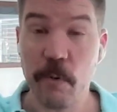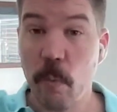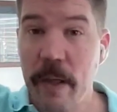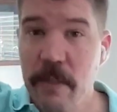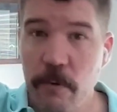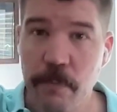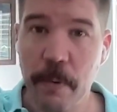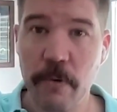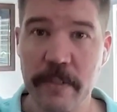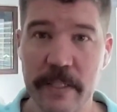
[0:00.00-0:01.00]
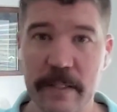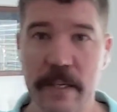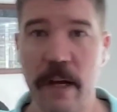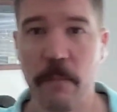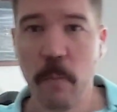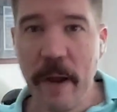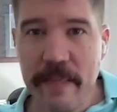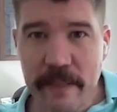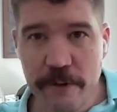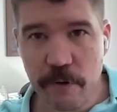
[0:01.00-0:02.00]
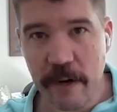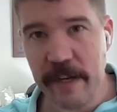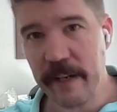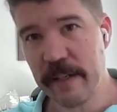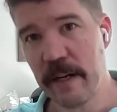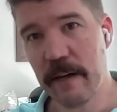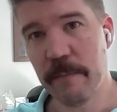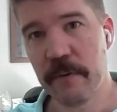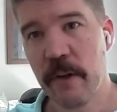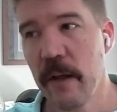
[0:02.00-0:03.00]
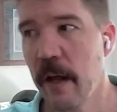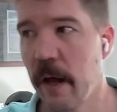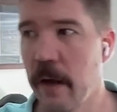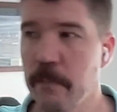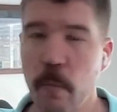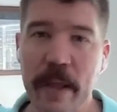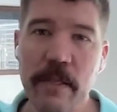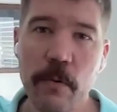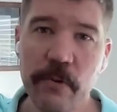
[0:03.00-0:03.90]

When those bonuses come, when the training comes, when those